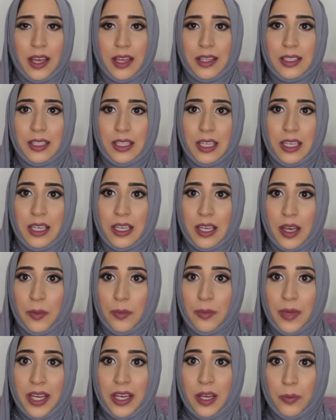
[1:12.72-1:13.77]
it's the
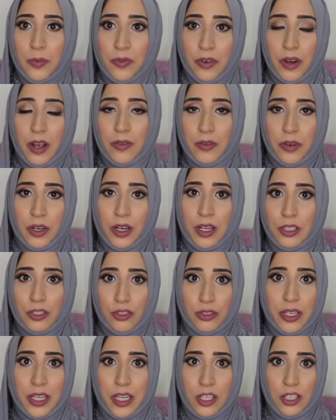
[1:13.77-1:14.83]
Makeup Forever
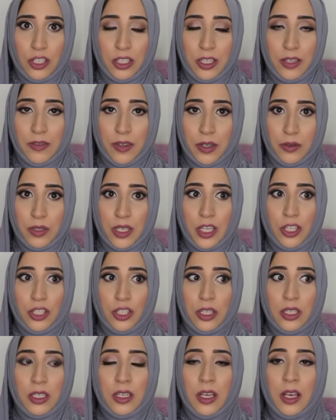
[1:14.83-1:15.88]
Ultra HD
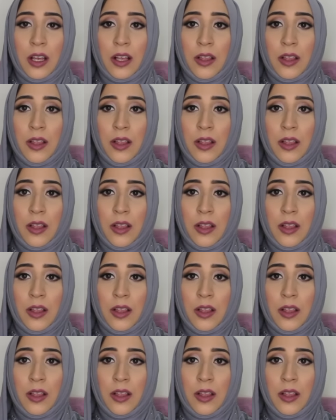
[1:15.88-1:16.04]
Foundation.